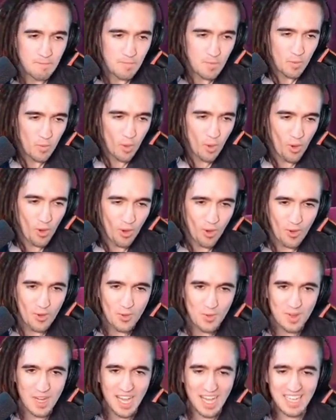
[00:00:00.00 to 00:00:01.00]

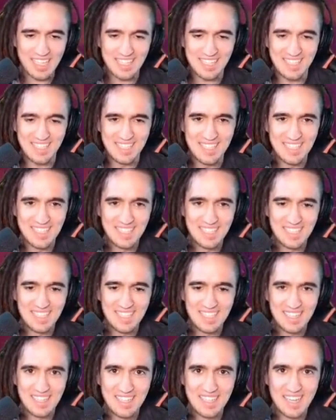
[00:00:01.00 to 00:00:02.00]
Woohoo! Nice!
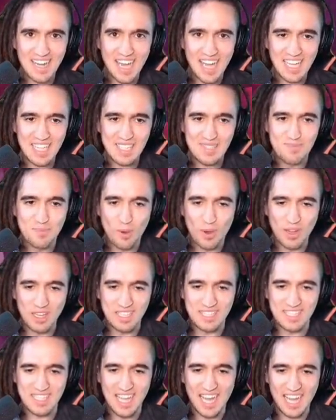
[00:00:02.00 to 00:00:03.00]
Nice, boys!
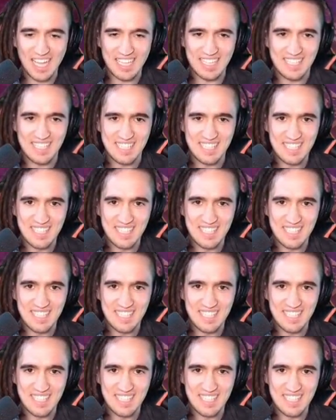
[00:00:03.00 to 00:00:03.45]
Nice!